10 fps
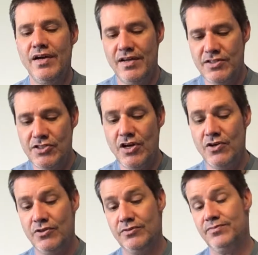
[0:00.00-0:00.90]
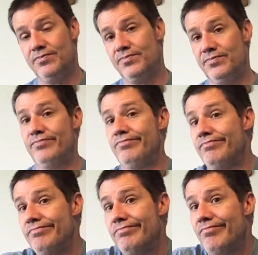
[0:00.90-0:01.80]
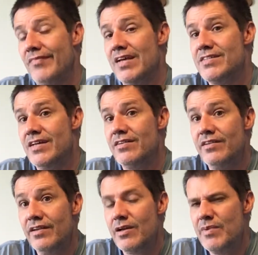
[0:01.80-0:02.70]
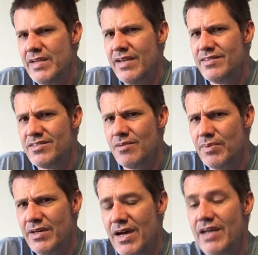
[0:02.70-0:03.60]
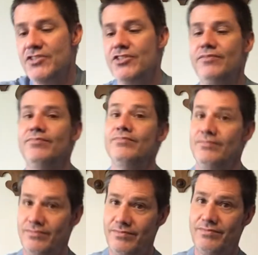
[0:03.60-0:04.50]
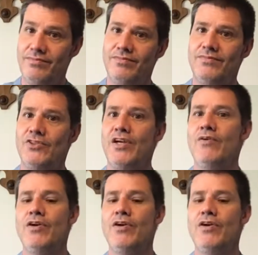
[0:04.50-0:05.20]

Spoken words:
So I said, can we take this up a notch? So here we